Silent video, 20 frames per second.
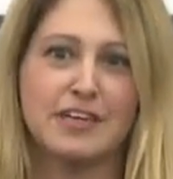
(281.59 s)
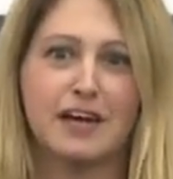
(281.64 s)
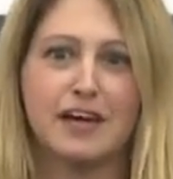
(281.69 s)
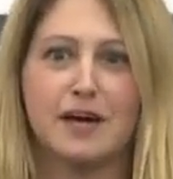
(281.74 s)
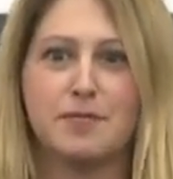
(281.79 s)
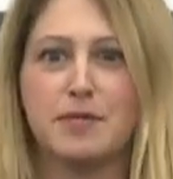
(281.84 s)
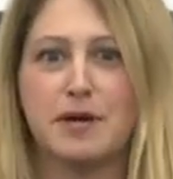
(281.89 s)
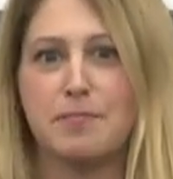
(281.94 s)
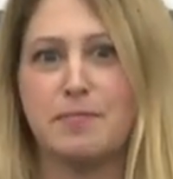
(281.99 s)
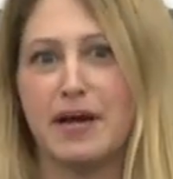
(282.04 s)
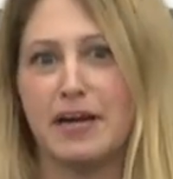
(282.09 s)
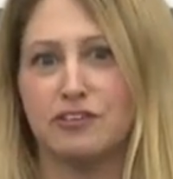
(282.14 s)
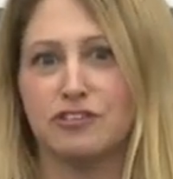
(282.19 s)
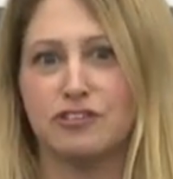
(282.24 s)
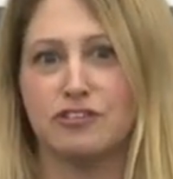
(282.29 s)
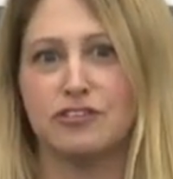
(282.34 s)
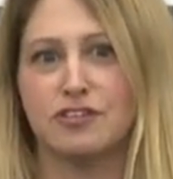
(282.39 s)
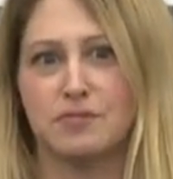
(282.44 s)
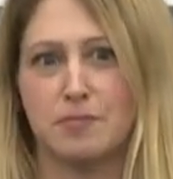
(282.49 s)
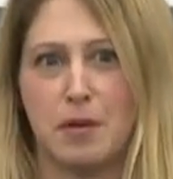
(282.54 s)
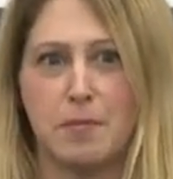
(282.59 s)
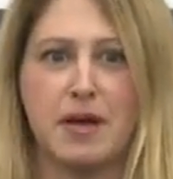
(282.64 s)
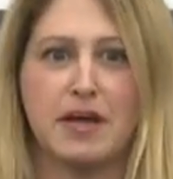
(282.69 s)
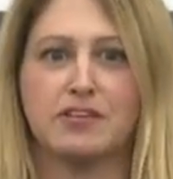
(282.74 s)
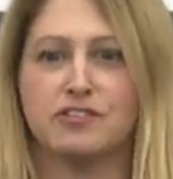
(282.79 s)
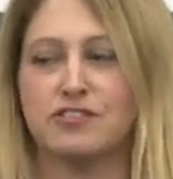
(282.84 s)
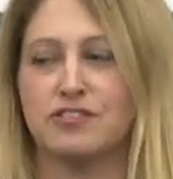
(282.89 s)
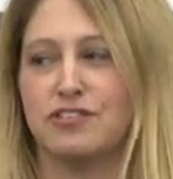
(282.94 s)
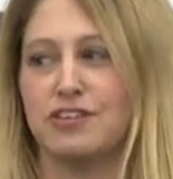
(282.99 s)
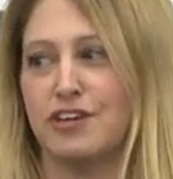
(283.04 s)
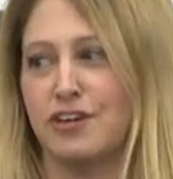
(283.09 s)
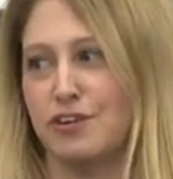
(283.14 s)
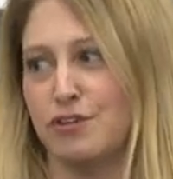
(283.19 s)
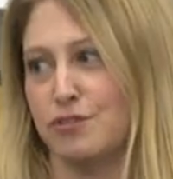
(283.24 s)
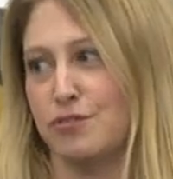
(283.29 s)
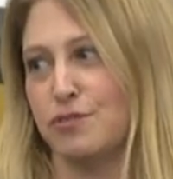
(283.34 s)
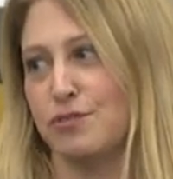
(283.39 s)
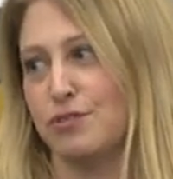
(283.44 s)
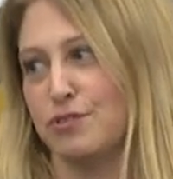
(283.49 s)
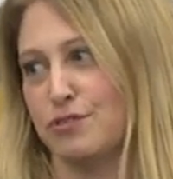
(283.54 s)
I got my bachelor's and my master's here
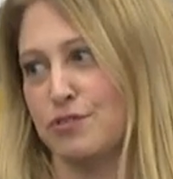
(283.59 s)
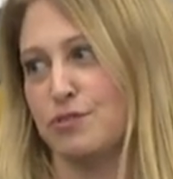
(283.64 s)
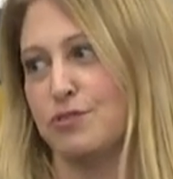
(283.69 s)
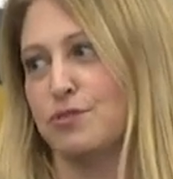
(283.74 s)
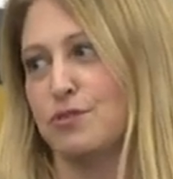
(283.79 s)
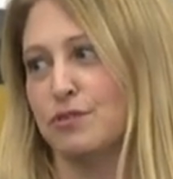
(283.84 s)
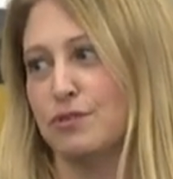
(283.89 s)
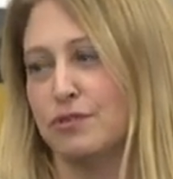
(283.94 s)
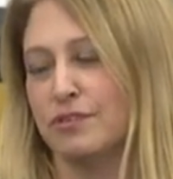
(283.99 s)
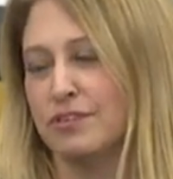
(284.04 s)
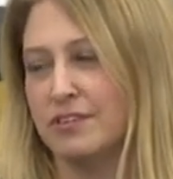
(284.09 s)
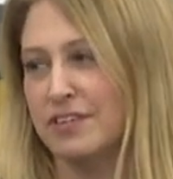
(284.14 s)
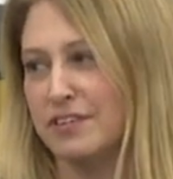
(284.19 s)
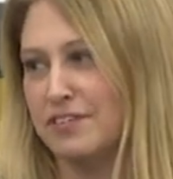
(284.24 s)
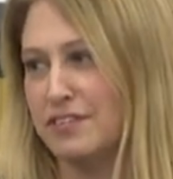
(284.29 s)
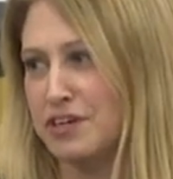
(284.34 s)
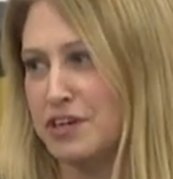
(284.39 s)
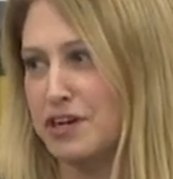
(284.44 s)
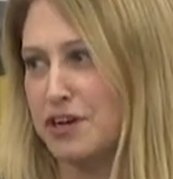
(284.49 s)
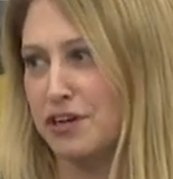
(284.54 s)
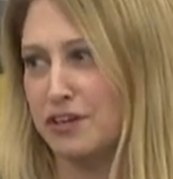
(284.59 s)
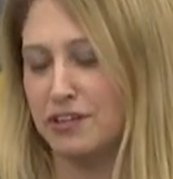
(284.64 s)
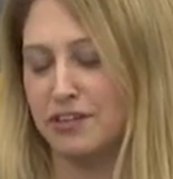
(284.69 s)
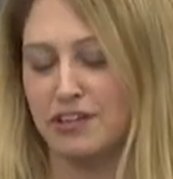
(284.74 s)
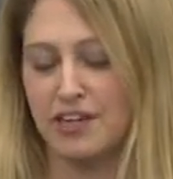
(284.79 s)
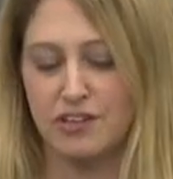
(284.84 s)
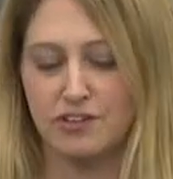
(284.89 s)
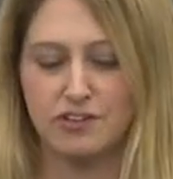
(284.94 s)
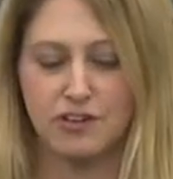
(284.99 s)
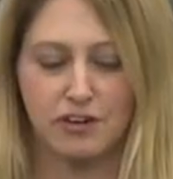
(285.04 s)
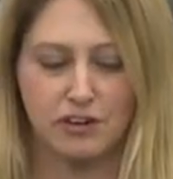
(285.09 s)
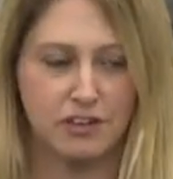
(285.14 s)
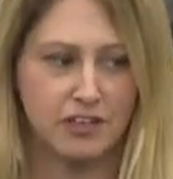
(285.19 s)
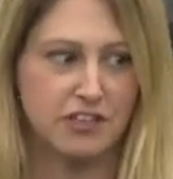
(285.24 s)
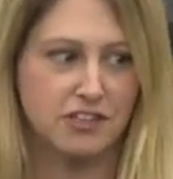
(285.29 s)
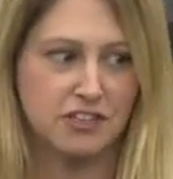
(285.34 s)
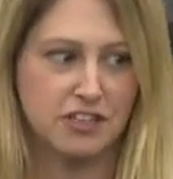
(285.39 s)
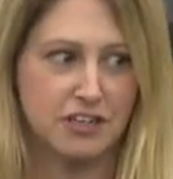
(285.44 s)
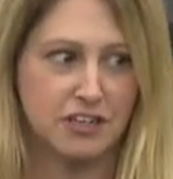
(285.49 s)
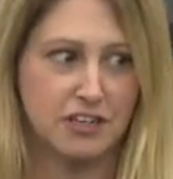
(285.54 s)
through the School of Aeronautical and Astronautical
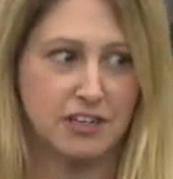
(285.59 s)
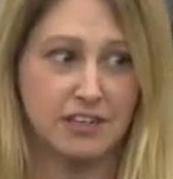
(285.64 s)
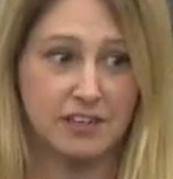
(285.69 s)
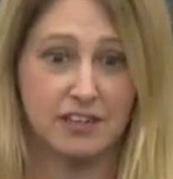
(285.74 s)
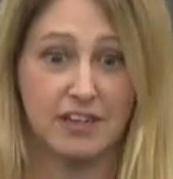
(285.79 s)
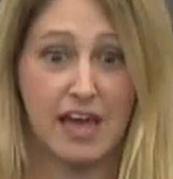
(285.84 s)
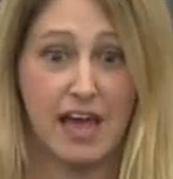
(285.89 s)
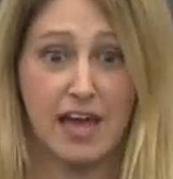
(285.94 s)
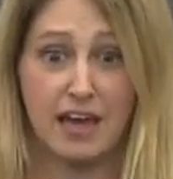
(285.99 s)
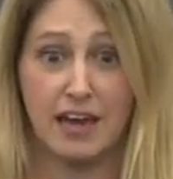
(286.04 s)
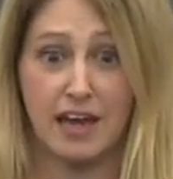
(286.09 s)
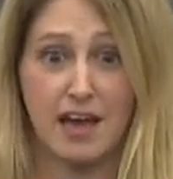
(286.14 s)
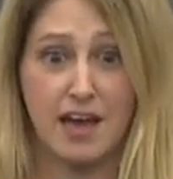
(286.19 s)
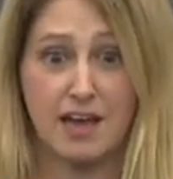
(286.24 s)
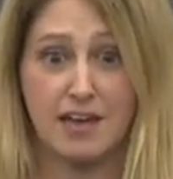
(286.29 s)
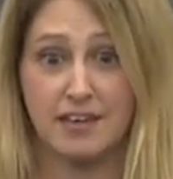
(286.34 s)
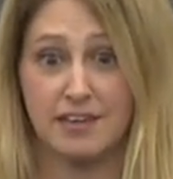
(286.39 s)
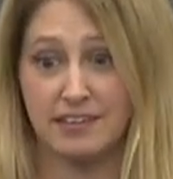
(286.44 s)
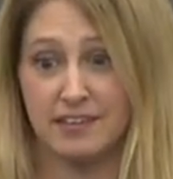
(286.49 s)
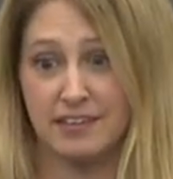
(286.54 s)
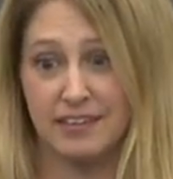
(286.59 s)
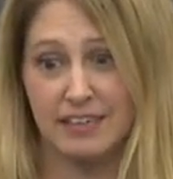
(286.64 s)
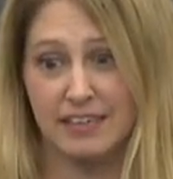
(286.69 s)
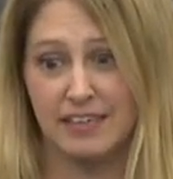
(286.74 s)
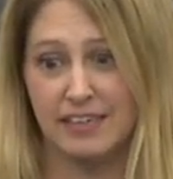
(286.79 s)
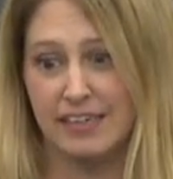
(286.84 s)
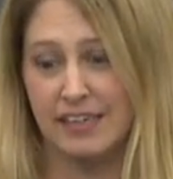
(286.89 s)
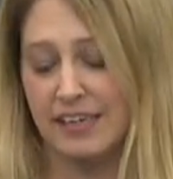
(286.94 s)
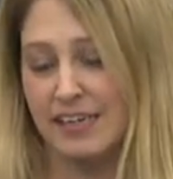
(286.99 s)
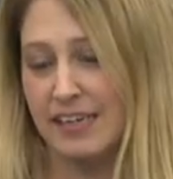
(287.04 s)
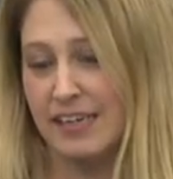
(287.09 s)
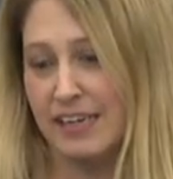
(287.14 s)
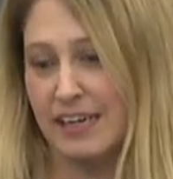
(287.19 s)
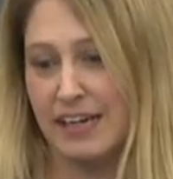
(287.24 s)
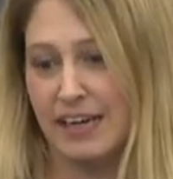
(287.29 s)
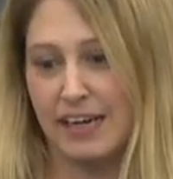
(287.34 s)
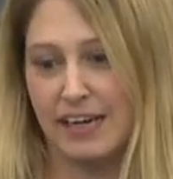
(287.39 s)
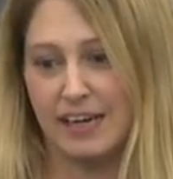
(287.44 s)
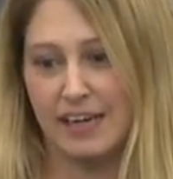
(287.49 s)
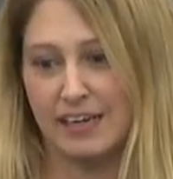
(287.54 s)
Engineering, and I
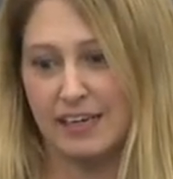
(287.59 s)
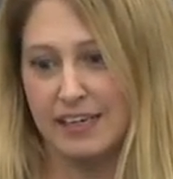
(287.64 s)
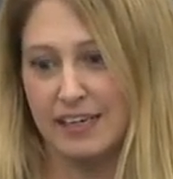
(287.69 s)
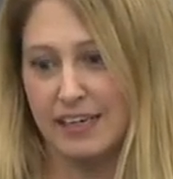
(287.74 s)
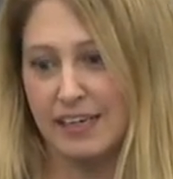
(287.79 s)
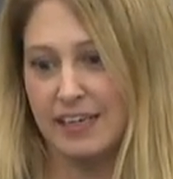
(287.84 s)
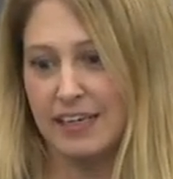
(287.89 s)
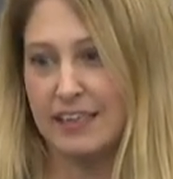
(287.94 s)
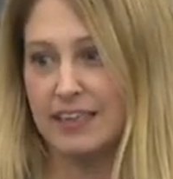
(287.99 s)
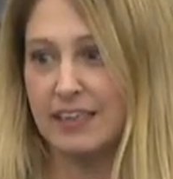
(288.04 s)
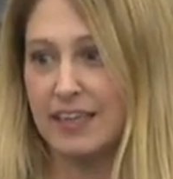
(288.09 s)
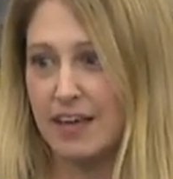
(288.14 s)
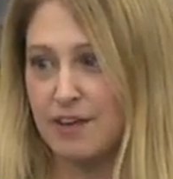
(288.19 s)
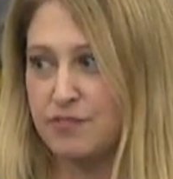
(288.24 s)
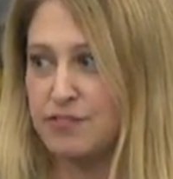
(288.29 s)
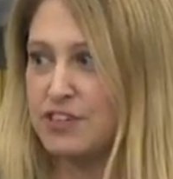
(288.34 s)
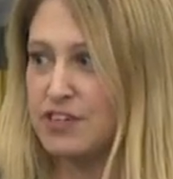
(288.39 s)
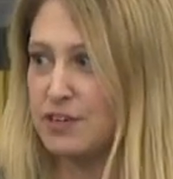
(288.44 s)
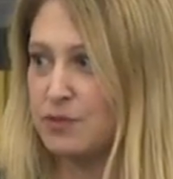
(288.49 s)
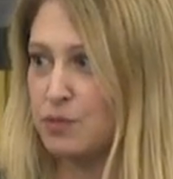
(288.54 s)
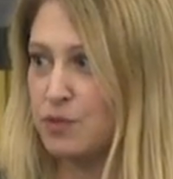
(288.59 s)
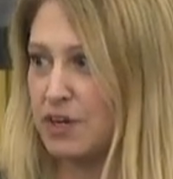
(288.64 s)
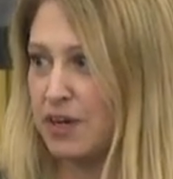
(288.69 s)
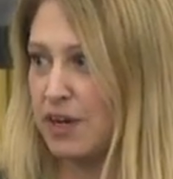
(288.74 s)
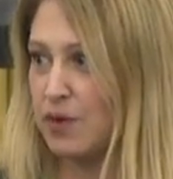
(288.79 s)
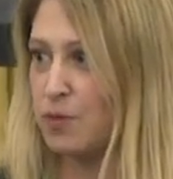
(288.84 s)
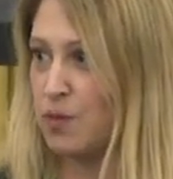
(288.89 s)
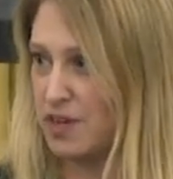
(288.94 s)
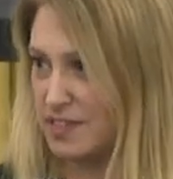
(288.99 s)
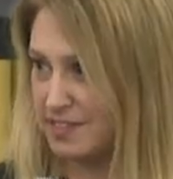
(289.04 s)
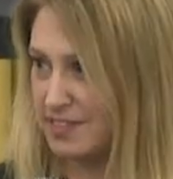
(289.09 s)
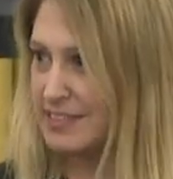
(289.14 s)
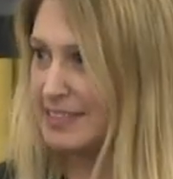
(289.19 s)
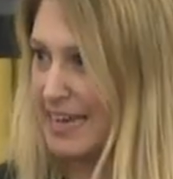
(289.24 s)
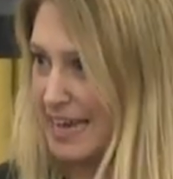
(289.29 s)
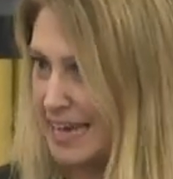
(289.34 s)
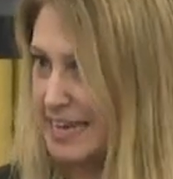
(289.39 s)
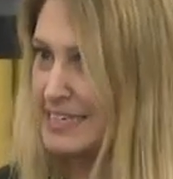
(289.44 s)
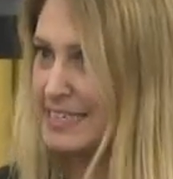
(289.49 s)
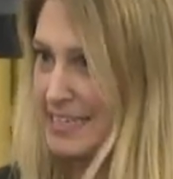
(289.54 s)
uh, loved it when I wasn't
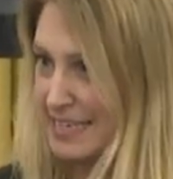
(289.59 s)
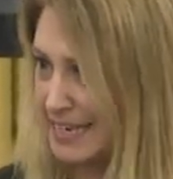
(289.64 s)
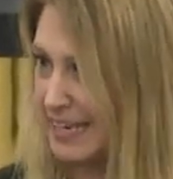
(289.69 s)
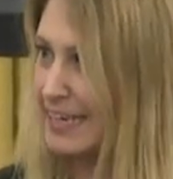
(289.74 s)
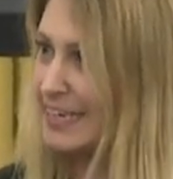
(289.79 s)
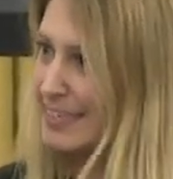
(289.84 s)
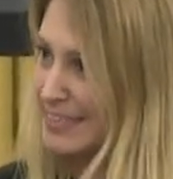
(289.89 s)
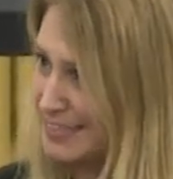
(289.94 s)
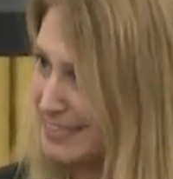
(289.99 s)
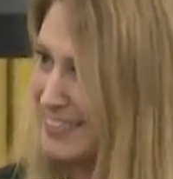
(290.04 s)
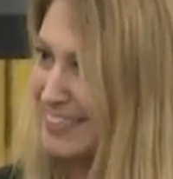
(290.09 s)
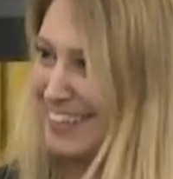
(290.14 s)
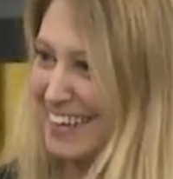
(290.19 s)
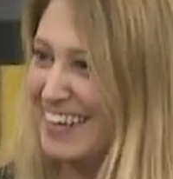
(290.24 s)
hating it.